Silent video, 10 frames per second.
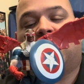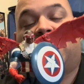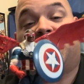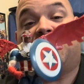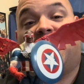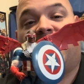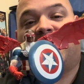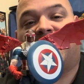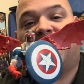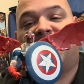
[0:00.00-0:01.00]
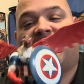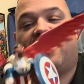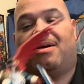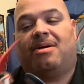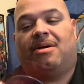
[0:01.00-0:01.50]
let you guys know
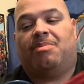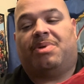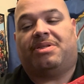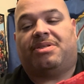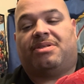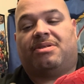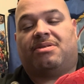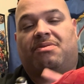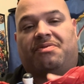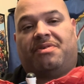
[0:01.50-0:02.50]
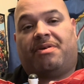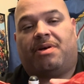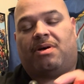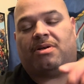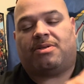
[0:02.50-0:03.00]
that. But this is a very
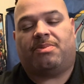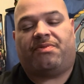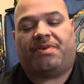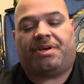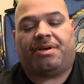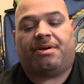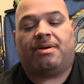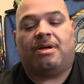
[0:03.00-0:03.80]
awesome figure.